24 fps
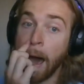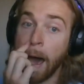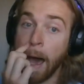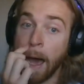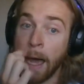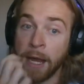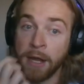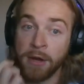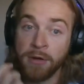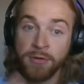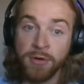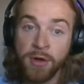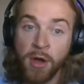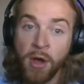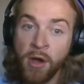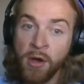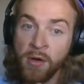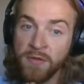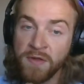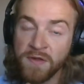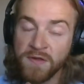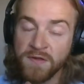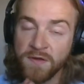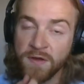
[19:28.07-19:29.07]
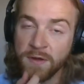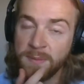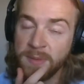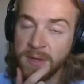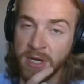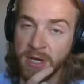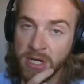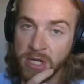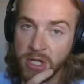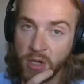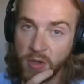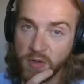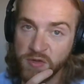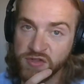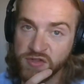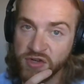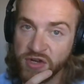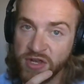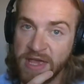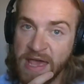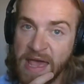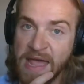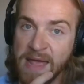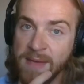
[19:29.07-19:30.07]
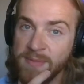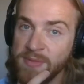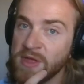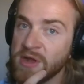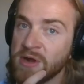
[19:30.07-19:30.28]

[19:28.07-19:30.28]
I don't know. This could be a closer game